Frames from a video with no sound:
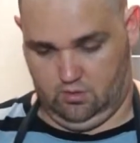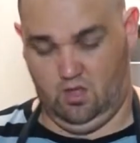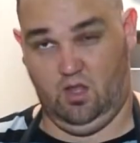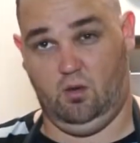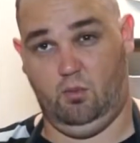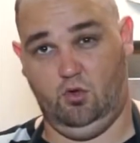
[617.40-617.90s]

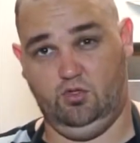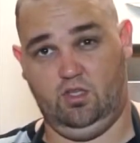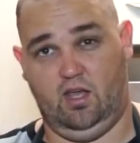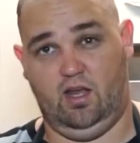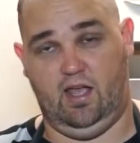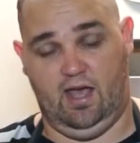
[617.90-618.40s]
And then I'm also
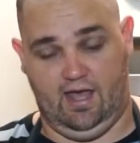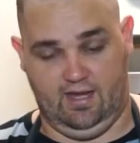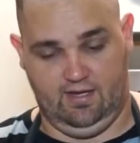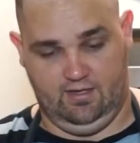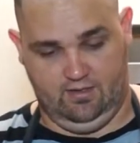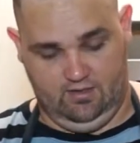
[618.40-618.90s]
going to
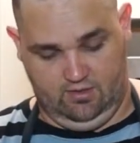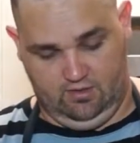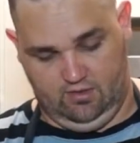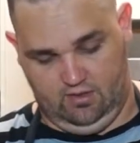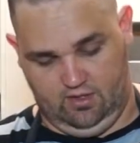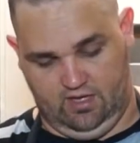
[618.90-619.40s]
add
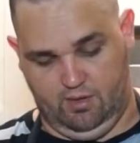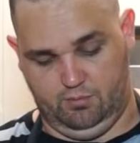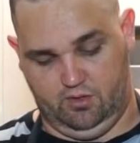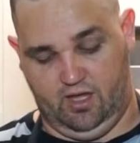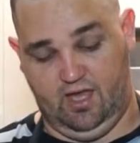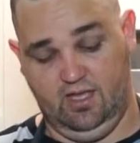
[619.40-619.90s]
a
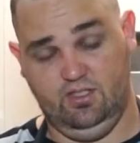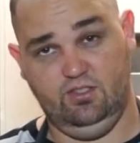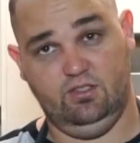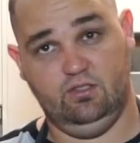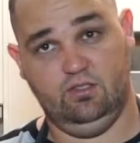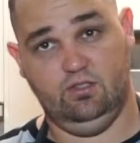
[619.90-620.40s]
couple of
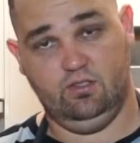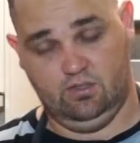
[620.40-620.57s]
eggs.